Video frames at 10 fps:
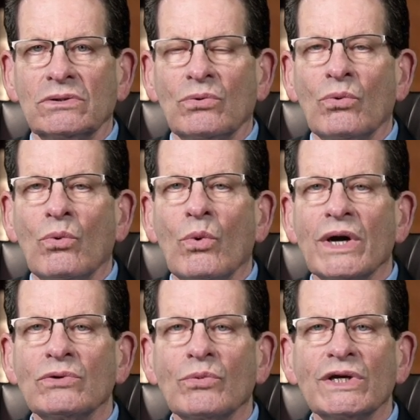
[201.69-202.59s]

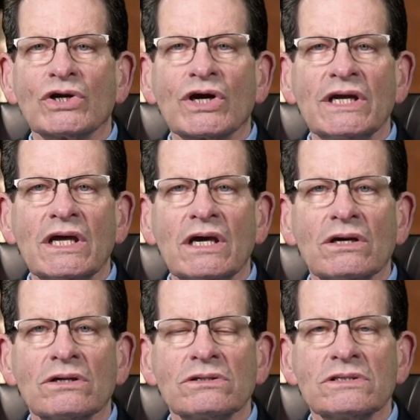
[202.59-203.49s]
When we look at
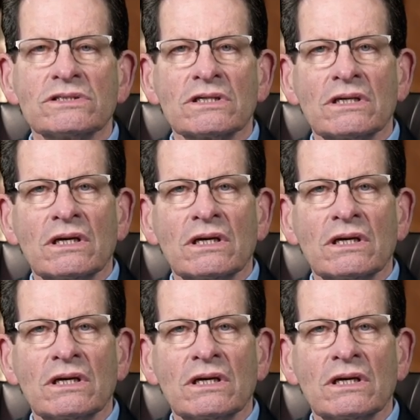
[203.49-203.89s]
years,